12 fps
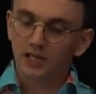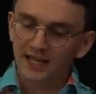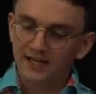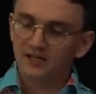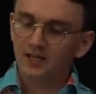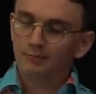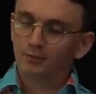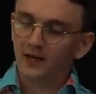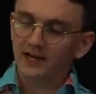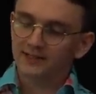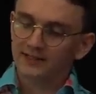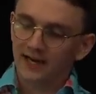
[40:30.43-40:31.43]
easily
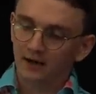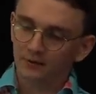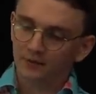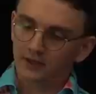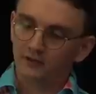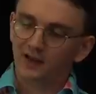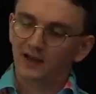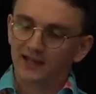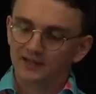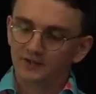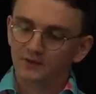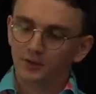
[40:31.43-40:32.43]
break down if
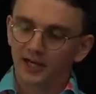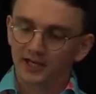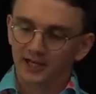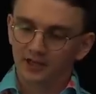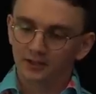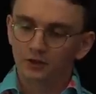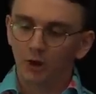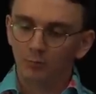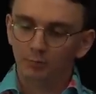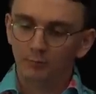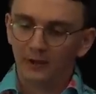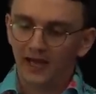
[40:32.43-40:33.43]
collective training had not
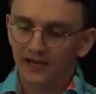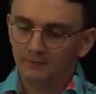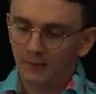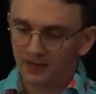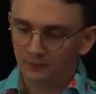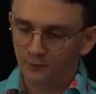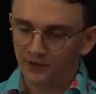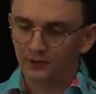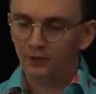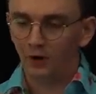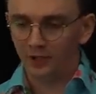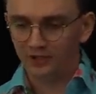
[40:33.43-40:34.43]
prepared men with the
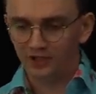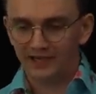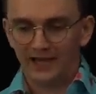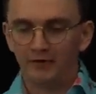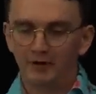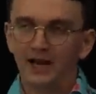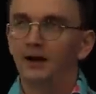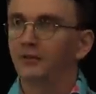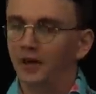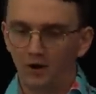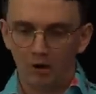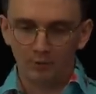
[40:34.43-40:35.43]
knowledge to carry out
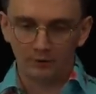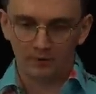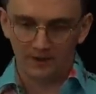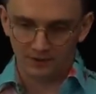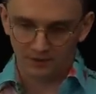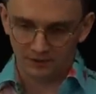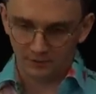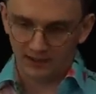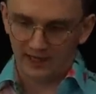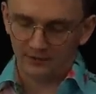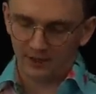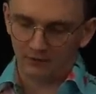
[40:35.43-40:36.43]
their operations
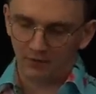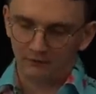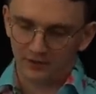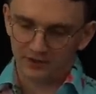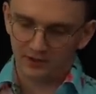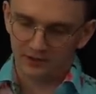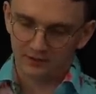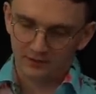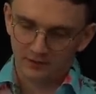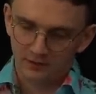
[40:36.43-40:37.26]
without their officers.